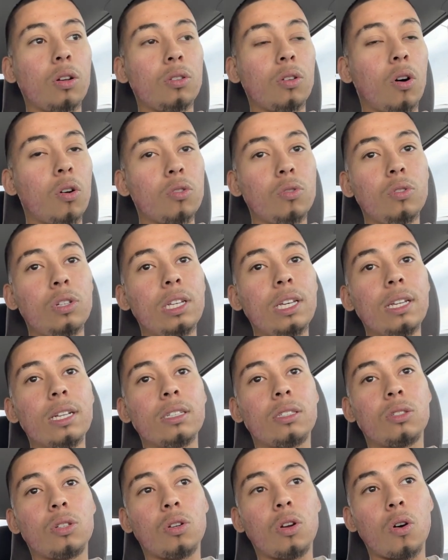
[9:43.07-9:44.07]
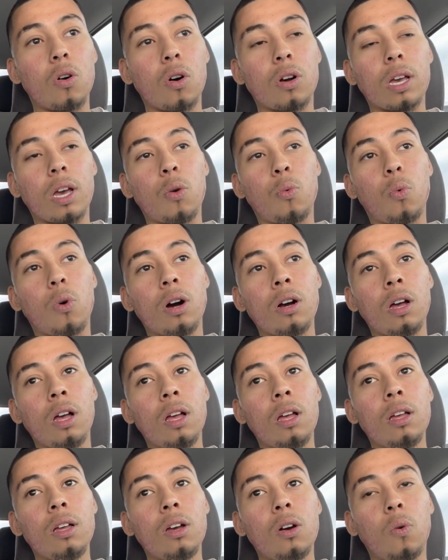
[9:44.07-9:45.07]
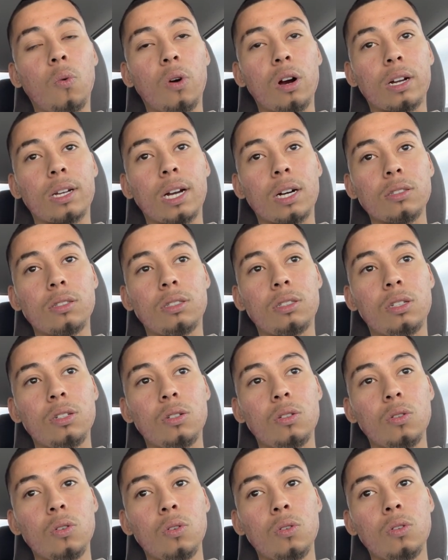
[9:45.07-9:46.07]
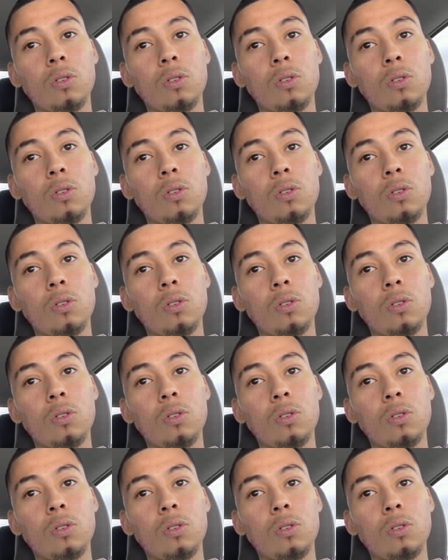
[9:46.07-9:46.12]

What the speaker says: All you need is to know, okay, what workouts to do,